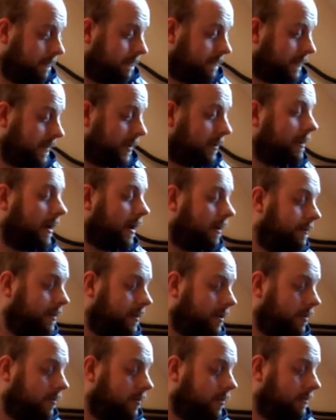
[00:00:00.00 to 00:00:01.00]
And you have
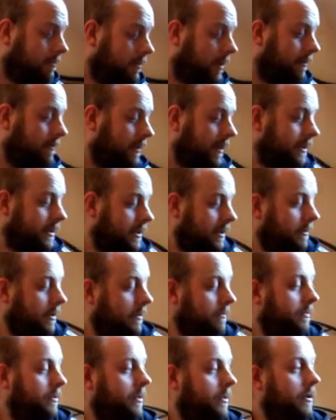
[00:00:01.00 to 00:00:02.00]
to know I picked him
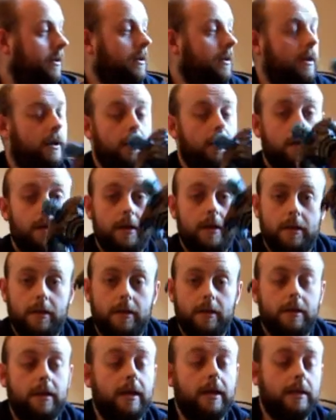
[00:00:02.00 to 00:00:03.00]
up.
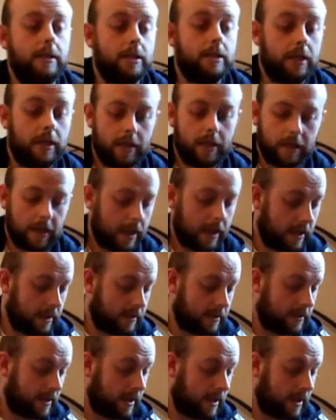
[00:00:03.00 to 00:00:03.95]
The Ice Giant, and